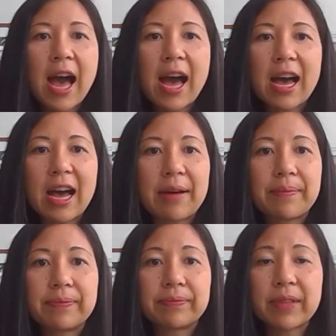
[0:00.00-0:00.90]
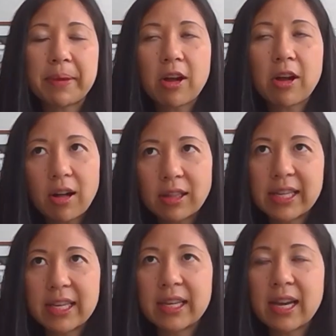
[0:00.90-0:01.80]
that my
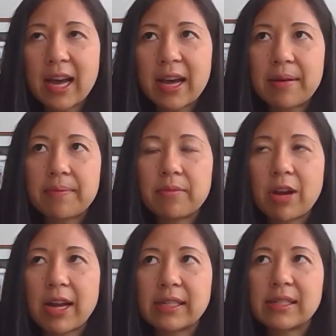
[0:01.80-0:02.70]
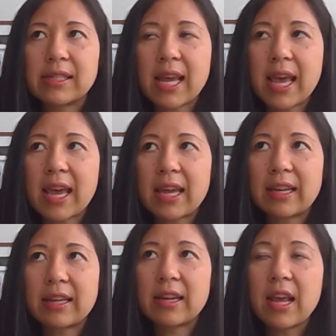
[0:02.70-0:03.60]
colleague runs,
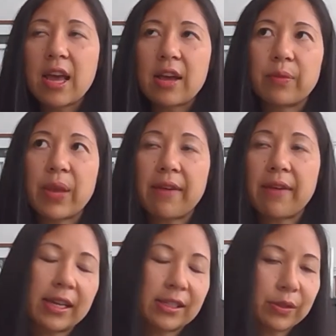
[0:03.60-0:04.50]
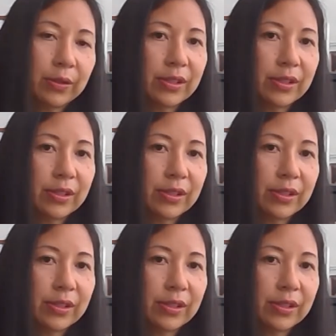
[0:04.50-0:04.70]
and we have high school